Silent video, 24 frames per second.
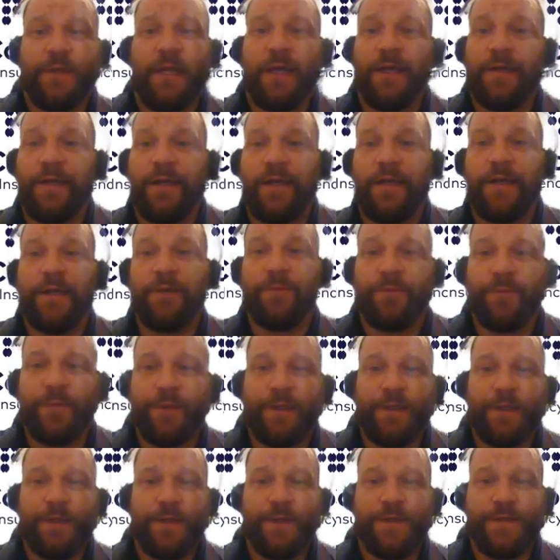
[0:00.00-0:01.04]
And and it
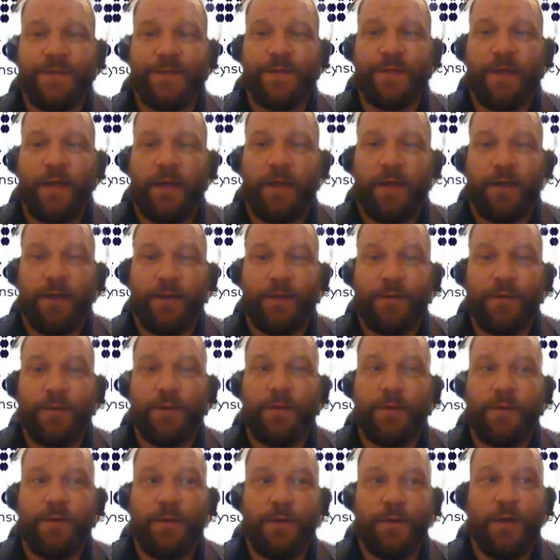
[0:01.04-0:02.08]
really is a
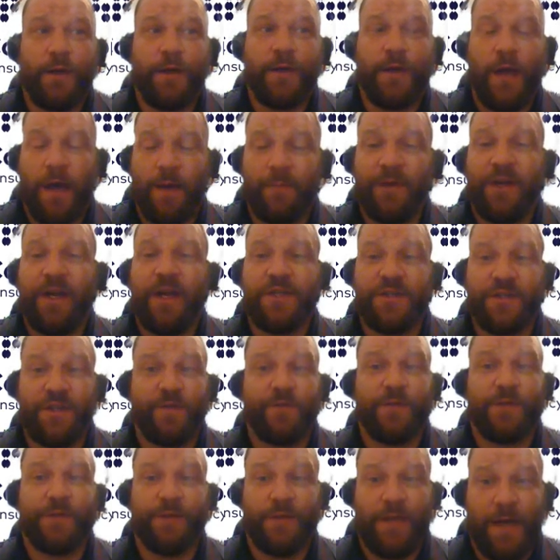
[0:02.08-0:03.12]
a combination
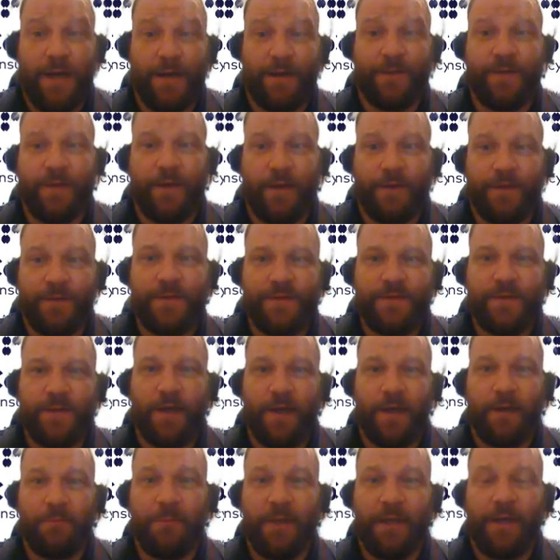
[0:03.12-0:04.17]
of a lot of things.
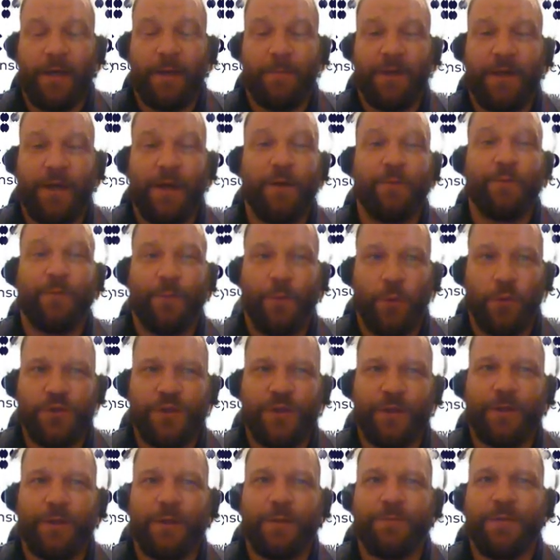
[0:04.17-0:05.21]
Um, and I mean,
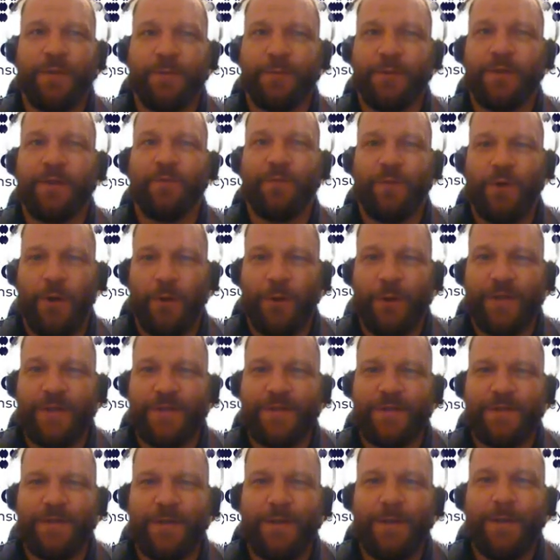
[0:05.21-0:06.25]
unfortunately, people have
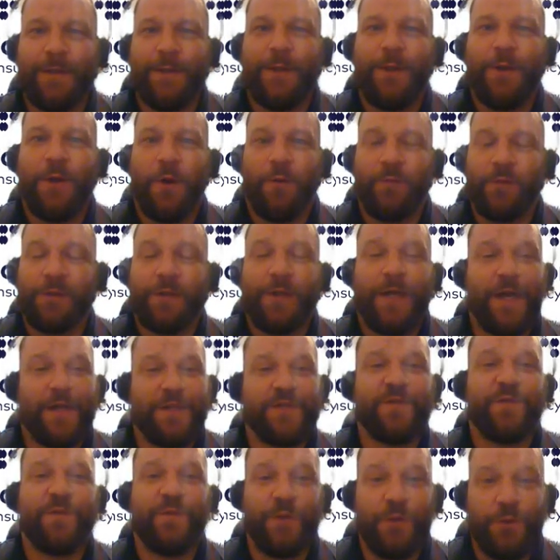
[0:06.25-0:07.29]
noticed over the
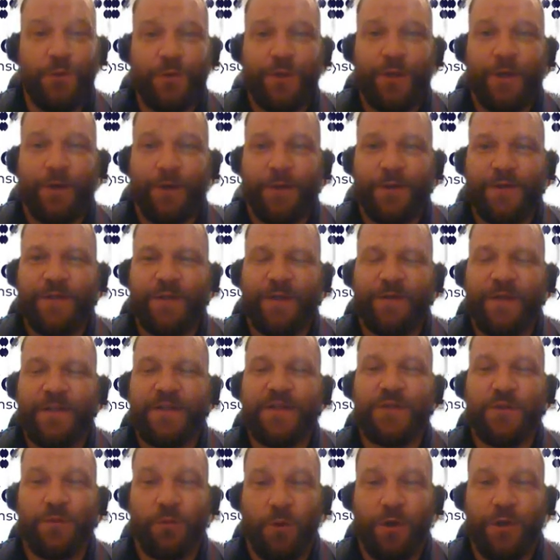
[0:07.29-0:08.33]
last few years, and
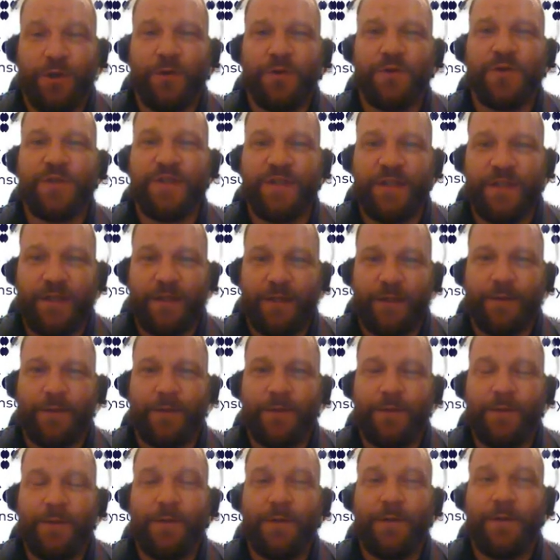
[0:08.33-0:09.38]
this is where you're seeing
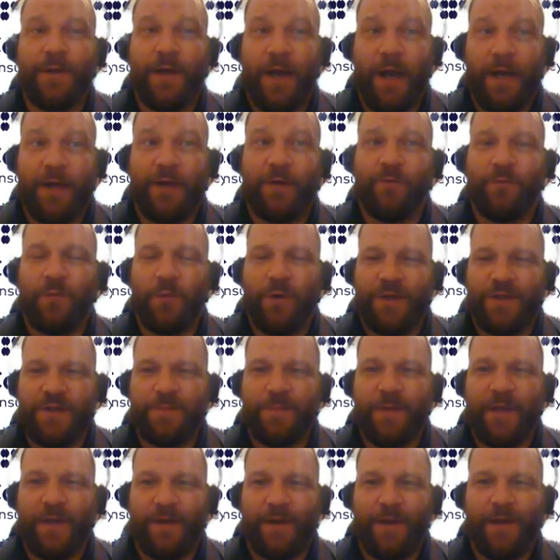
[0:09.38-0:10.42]
kind of what has
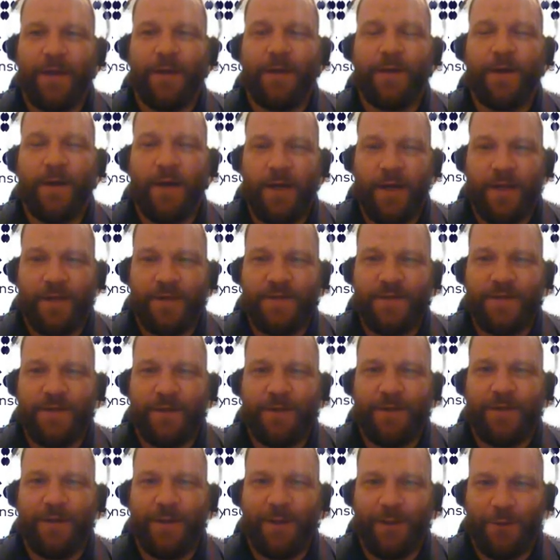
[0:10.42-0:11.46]
been a
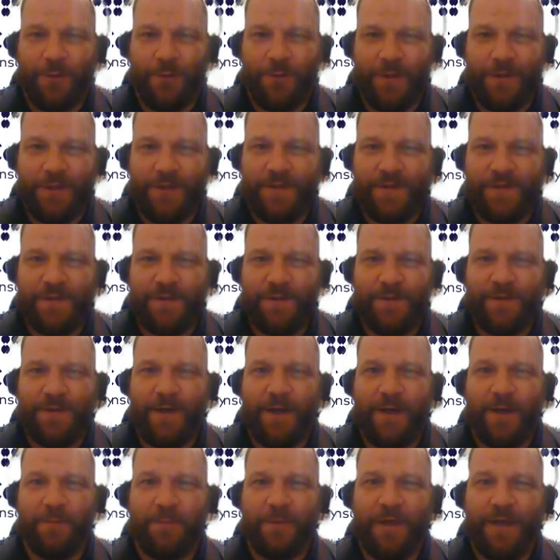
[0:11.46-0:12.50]
constant increase,
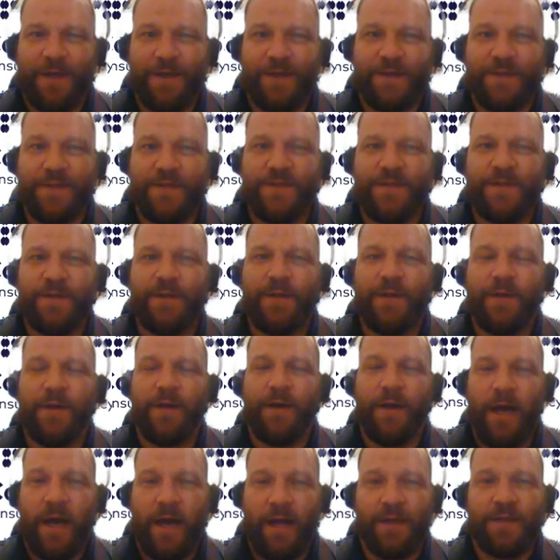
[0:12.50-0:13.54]
um, is
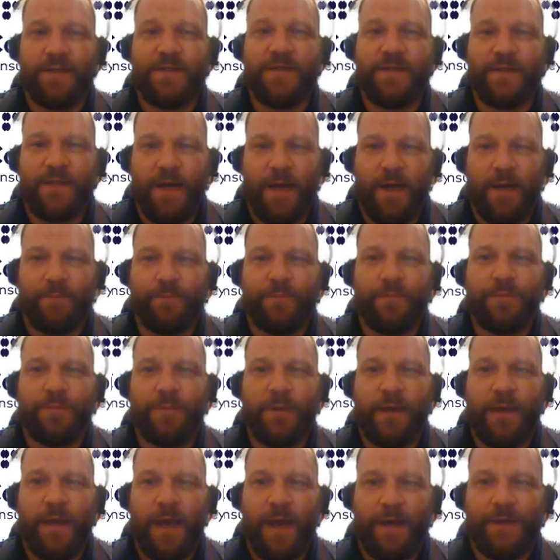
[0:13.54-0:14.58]
nonstop
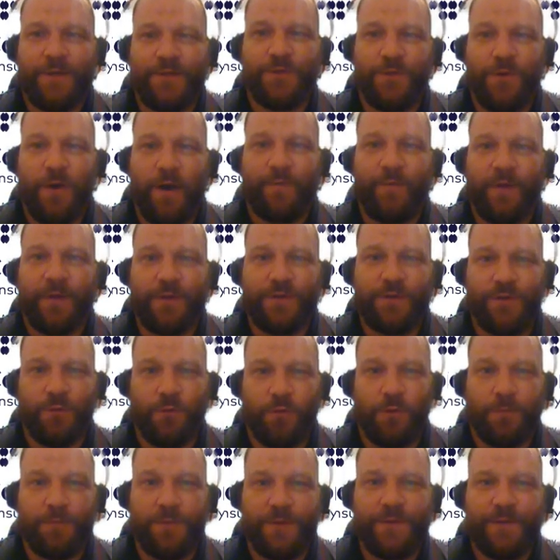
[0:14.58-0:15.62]
catastrophic
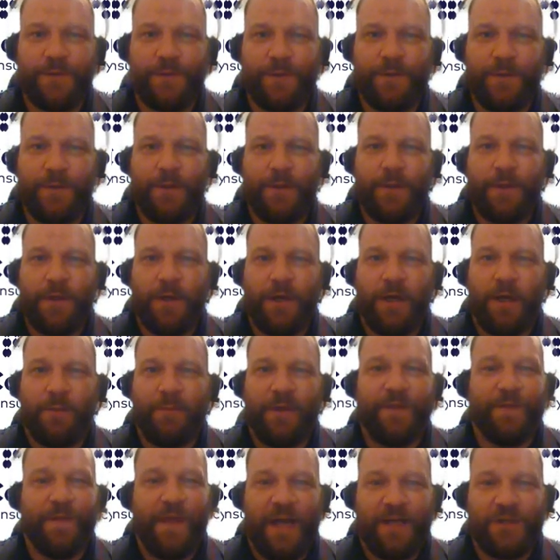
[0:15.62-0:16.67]
storms. Um,
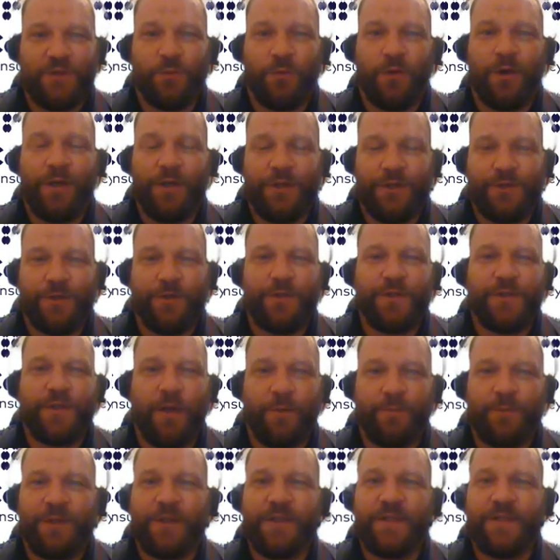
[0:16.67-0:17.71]
and that's where insurance
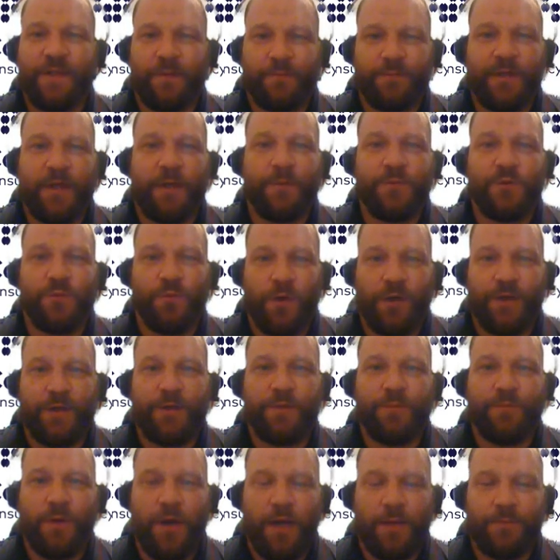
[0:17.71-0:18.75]
companies sometimes run
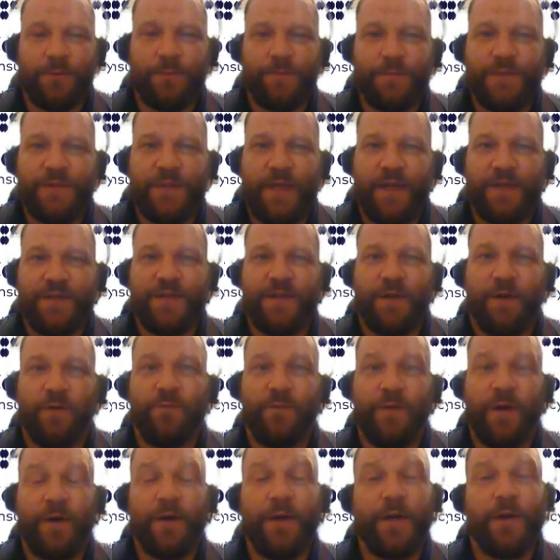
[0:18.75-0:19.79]
into problems, as they're
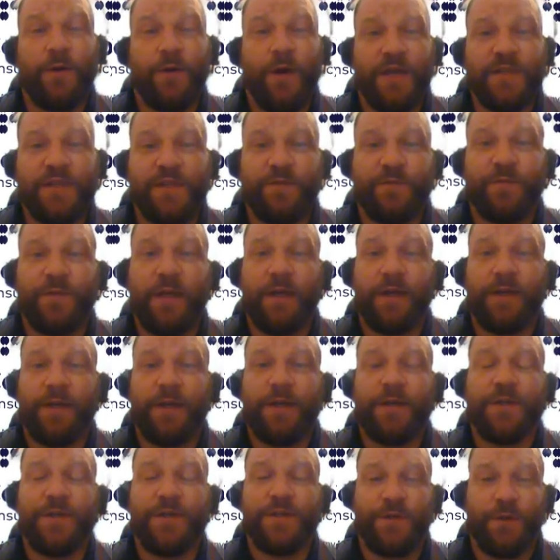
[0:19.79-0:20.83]
very aggressive getting
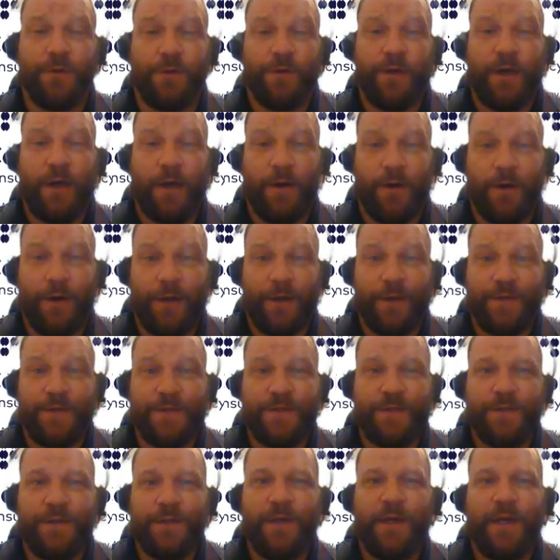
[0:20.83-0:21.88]
into certain
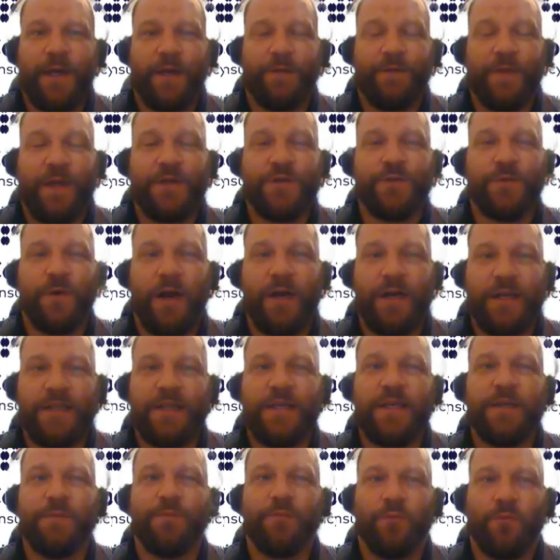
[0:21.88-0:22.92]
areas and they try to
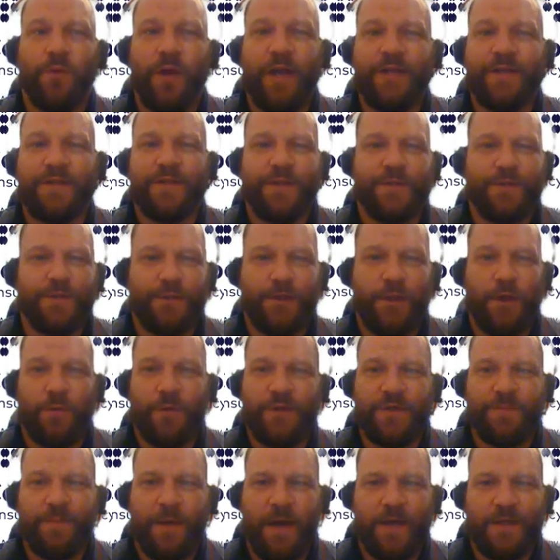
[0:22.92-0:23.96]
keep rates as low
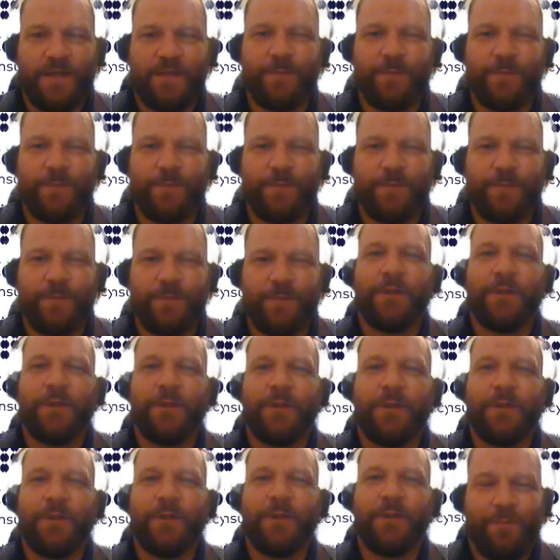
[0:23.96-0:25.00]
as possible.
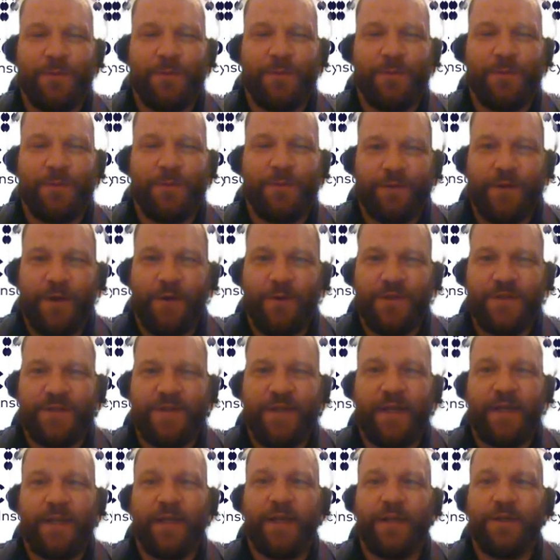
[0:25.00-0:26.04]
Happens then, though, is
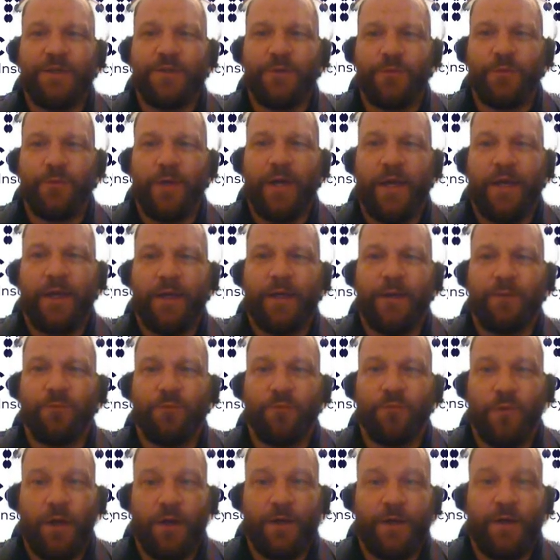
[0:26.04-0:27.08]
they get into a
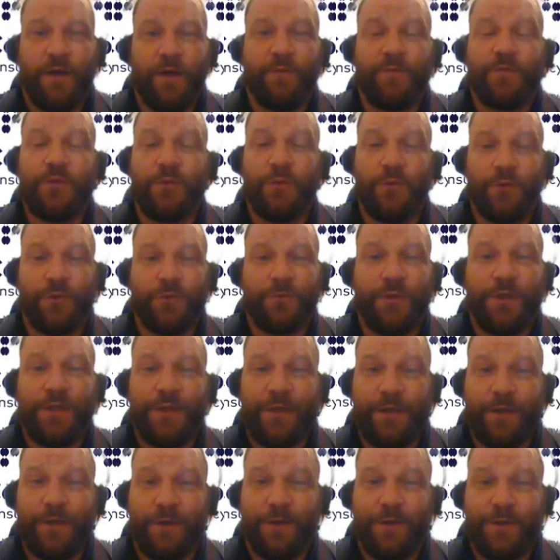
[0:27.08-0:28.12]
run of two or three
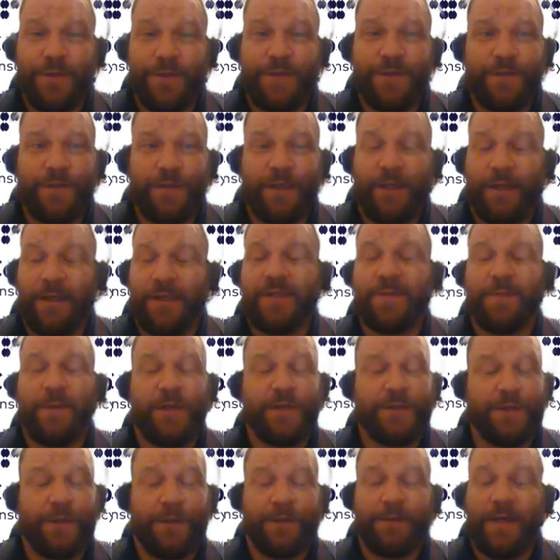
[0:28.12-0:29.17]
years, and
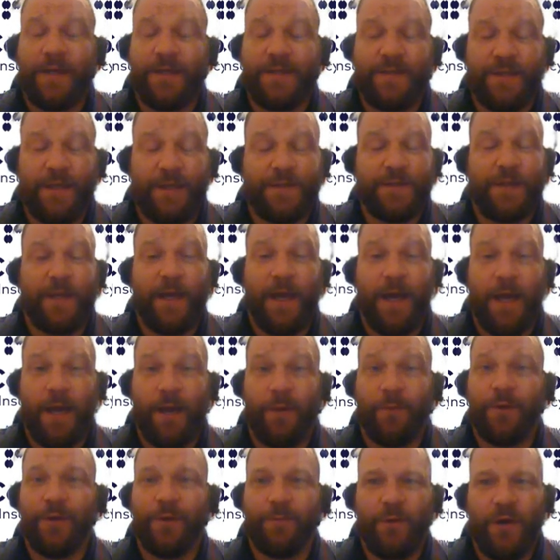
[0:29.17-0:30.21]
especially in like states like
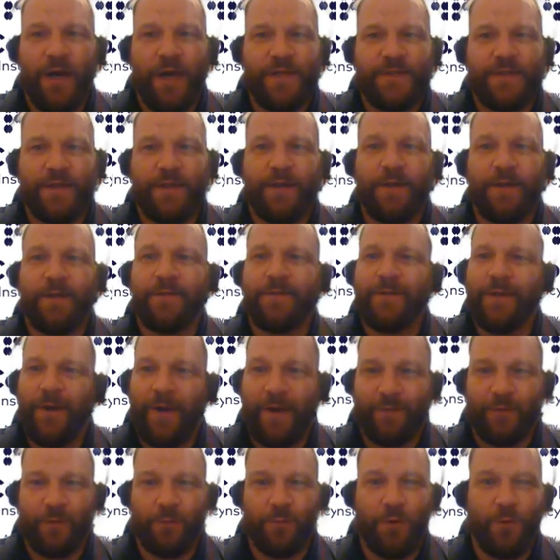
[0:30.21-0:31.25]
Iowa and Nebraska, you know,
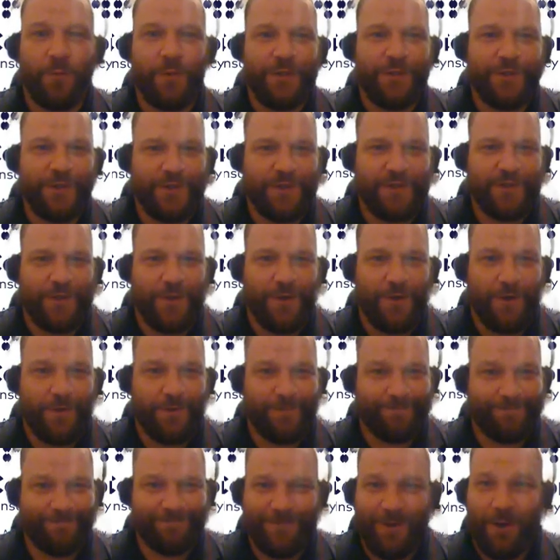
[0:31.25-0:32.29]
after what we just saw
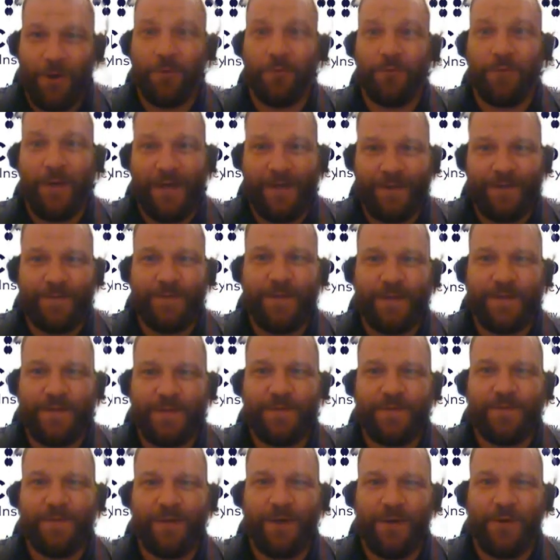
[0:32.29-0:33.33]
already
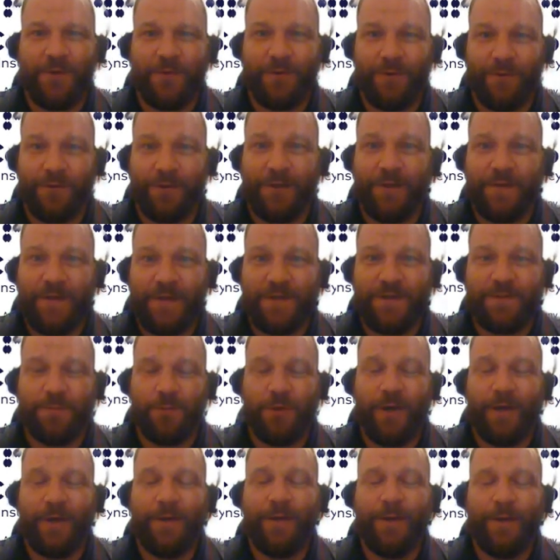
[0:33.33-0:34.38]
this, you know, early this spring,